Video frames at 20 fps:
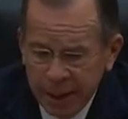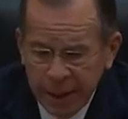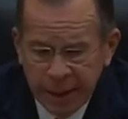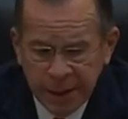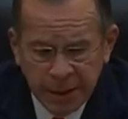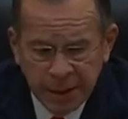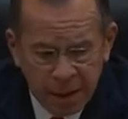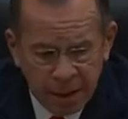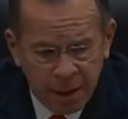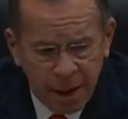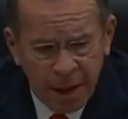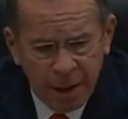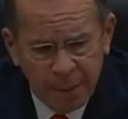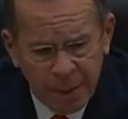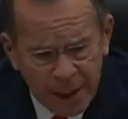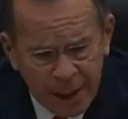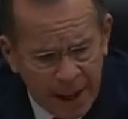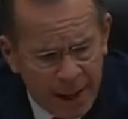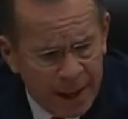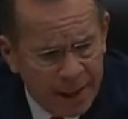It's a lot of
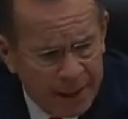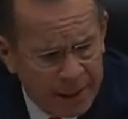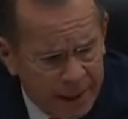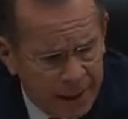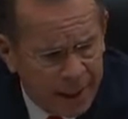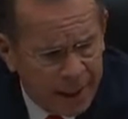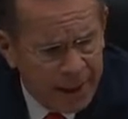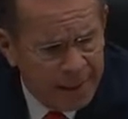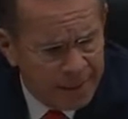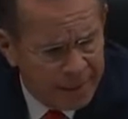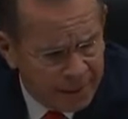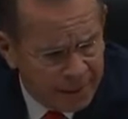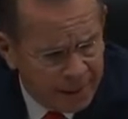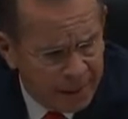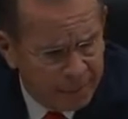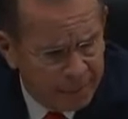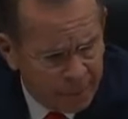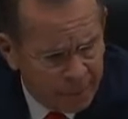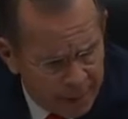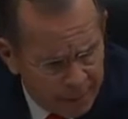money. I
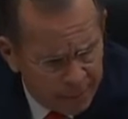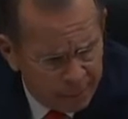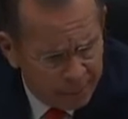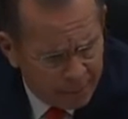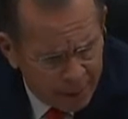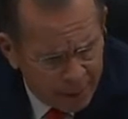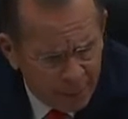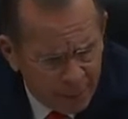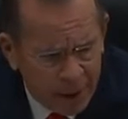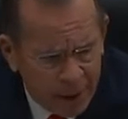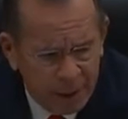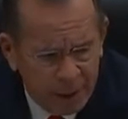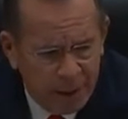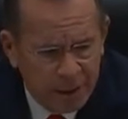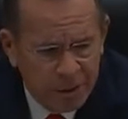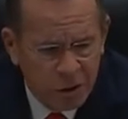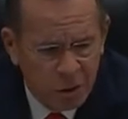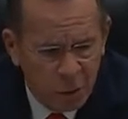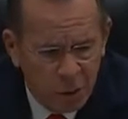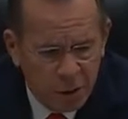think my
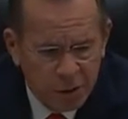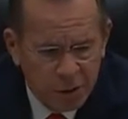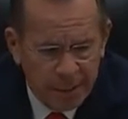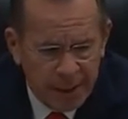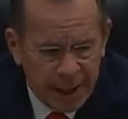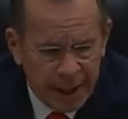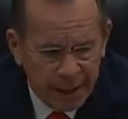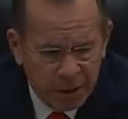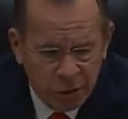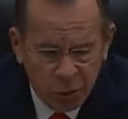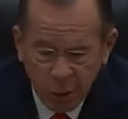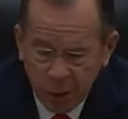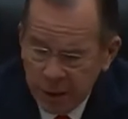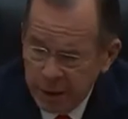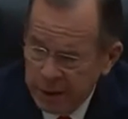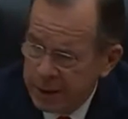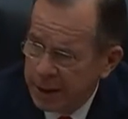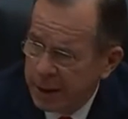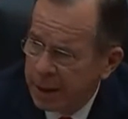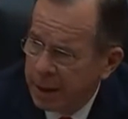recollection was back in
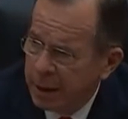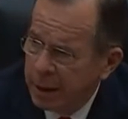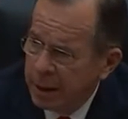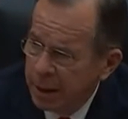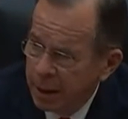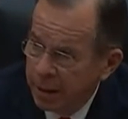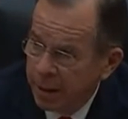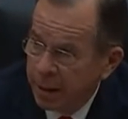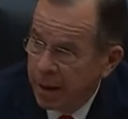2010,